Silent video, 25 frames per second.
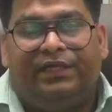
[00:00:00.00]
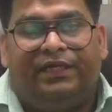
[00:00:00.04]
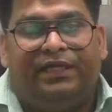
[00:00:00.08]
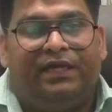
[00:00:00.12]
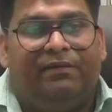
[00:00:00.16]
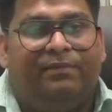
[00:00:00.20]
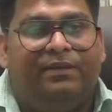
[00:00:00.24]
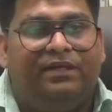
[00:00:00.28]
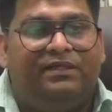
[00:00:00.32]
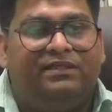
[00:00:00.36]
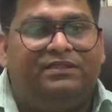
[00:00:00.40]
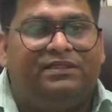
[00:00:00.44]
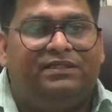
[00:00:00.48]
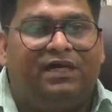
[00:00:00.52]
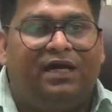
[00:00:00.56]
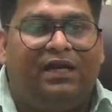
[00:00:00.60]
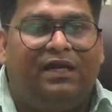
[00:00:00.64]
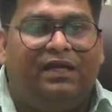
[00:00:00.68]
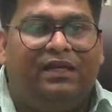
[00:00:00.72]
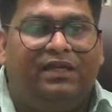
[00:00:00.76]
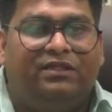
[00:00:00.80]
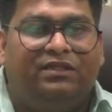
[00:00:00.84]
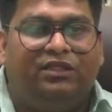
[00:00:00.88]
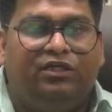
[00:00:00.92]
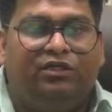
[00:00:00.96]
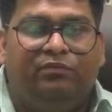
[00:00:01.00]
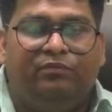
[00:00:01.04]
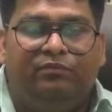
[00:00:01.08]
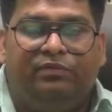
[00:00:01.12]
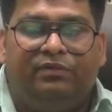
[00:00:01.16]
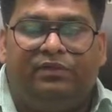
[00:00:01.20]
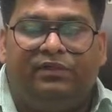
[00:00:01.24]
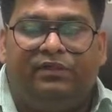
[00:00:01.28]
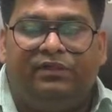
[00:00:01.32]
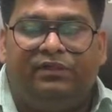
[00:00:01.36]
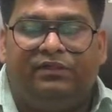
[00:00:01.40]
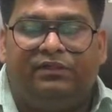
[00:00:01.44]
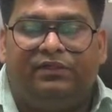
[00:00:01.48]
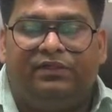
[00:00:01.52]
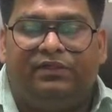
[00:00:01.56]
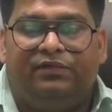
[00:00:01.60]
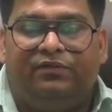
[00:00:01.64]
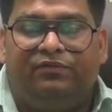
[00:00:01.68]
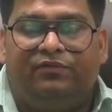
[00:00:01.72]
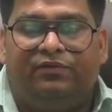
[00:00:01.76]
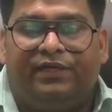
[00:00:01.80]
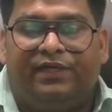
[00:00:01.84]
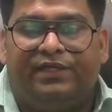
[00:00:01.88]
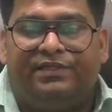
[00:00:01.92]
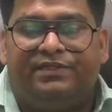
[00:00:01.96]
Gametes are nothing but,
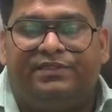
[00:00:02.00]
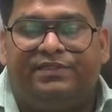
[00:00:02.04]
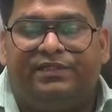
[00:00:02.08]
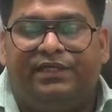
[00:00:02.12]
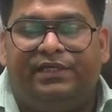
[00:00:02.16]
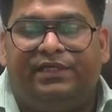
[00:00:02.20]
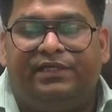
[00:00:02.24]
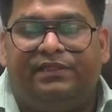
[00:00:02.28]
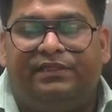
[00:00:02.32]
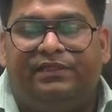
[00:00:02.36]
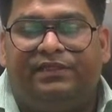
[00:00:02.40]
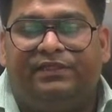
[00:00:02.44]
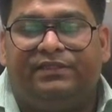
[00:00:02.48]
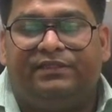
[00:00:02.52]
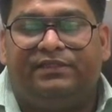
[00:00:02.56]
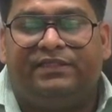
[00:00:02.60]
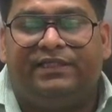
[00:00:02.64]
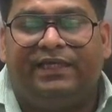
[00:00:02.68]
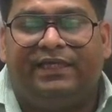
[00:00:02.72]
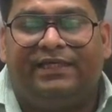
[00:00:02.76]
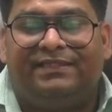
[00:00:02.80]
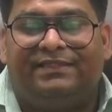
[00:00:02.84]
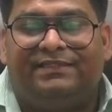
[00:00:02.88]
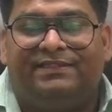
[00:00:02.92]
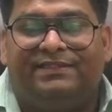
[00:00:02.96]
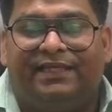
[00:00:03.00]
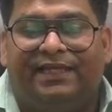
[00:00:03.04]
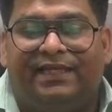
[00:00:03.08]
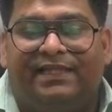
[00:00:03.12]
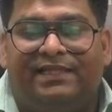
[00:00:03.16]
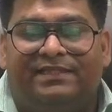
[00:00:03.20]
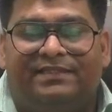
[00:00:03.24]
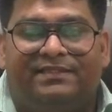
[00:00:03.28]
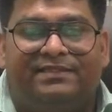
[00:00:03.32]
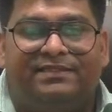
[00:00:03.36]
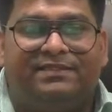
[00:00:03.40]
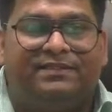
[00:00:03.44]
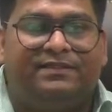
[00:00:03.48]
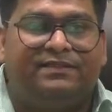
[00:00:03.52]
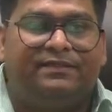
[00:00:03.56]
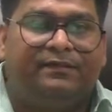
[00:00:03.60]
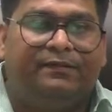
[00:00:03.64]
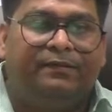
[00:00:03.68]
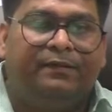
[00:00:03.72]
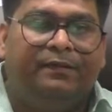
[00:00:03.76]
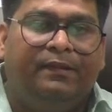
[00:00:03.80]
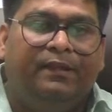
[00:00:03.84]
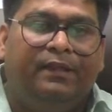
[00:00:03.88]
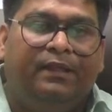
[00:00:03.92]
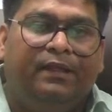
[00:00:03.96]
you can say, the sex cells,
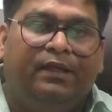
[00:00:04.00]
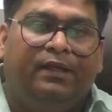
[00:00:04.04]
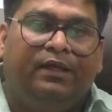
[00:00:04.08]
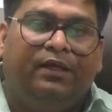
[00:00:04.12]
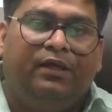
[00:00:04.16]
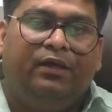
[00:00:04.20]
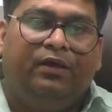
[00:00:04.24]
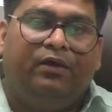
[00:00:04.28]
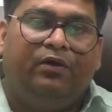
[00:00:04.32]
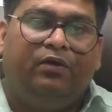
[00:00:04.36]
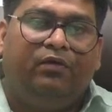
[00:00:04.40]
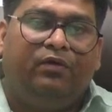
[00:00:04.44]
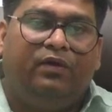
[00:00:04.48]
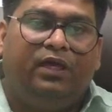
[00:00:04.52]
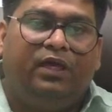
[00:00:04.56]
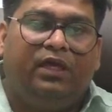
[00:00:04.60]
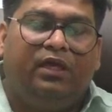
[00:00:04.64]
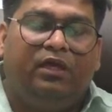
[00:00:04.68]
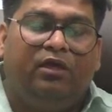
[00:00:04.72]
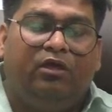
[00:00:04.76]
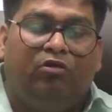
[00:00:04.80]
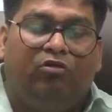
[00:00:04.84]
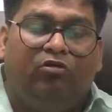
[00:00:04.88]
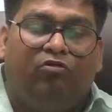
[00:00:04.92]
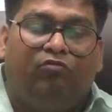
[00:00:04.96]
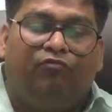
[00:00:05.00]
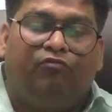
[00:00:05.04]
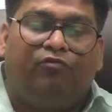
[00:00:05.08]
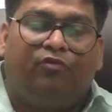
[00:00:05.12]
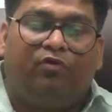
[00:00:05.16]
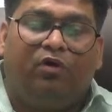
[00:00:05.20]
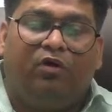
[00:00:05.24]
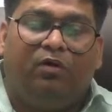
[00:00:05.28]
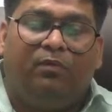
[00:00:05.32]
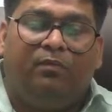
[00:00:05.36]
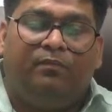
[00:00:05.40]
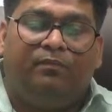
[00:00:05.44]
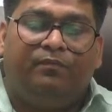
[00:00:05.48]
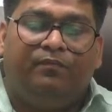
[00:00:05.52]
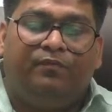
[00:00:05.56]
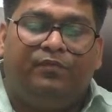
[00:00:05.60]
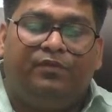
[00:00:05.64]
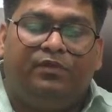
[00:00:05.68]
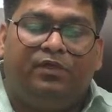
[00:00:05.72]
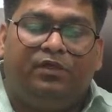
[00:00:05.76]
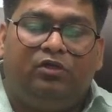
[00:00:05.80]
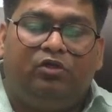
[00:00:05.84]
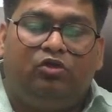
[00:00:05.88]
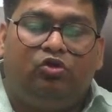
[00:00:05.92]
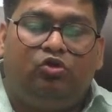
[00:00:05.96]
okay, from
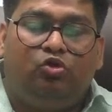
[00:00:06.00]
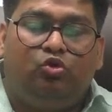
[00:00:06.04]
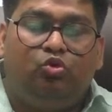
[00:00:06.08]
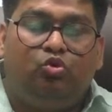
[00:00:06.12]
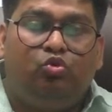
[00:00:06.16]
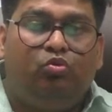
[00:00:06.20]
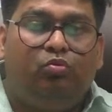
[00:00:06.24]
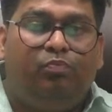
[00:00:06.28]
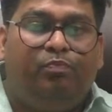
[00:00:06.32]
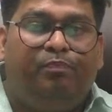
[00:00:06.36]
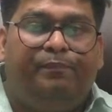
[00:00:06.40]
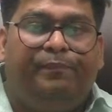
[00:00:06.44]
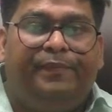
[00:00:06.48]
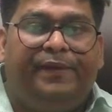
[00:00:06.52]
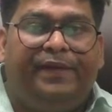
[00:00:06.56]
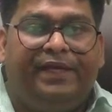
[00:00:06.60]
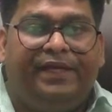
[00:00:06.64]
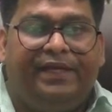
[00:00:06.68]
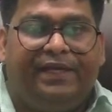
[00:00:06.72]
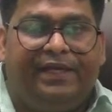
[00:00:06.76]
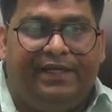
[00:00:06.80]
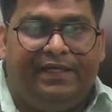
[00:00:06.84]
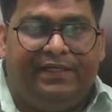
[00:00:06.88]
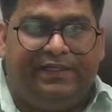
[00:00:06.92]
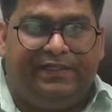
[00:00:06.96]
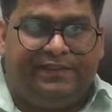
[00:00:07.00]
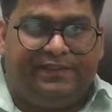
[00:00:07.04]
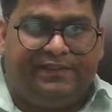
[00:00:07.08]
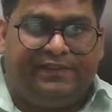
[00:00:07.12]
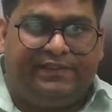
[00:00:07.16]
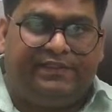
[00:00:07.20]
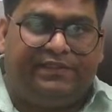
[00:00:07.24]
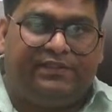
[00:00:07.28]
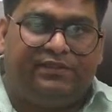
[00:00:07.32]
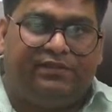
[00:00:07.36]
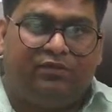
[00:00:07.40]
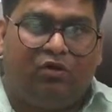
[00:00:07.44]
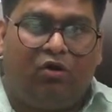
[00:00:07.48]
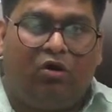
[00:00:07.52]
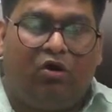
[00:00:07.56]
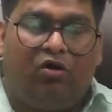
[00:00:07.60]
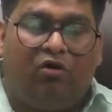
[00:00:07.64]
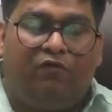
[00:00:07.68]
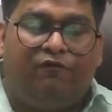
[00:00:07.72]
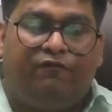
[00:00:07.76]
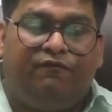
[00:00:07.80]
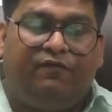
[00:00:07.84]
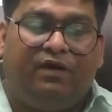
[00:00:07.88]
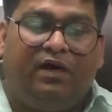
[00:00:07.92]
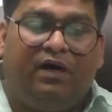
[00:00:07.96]
the two parents
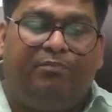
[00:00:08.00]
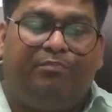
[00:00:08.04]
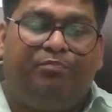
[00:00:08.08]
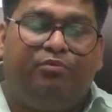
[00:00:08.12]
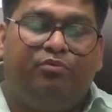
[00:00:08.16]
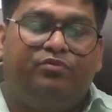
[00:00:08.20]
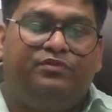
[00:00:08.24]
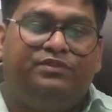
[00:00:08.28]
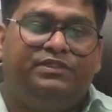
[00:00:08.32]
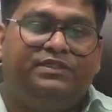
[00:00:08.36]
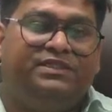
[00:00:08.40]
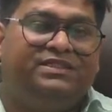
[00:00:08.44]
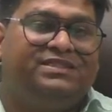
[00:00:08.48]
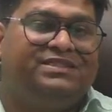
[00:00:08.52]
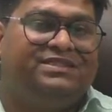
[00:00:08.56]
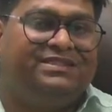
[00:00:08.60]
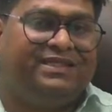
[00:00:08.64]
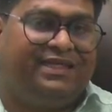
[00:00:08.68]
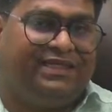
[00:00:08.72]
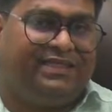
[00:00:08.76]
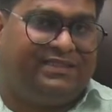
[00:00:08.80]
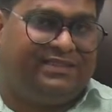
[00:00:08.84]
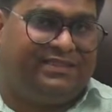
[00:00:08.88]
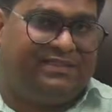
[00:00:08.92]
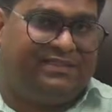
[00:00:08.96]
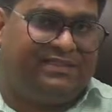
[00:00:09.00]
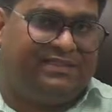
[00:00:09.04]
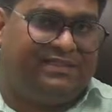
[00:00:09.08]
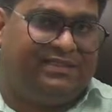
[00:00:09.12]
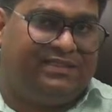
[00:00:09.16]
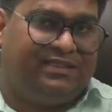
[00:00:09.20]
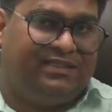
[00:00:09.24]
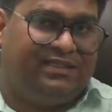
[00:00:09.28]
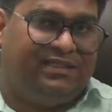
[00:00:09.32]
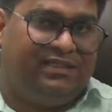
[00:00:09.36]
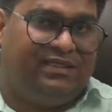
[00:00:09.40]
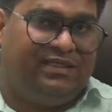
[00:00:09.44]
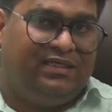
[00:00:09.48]
of opposite sex.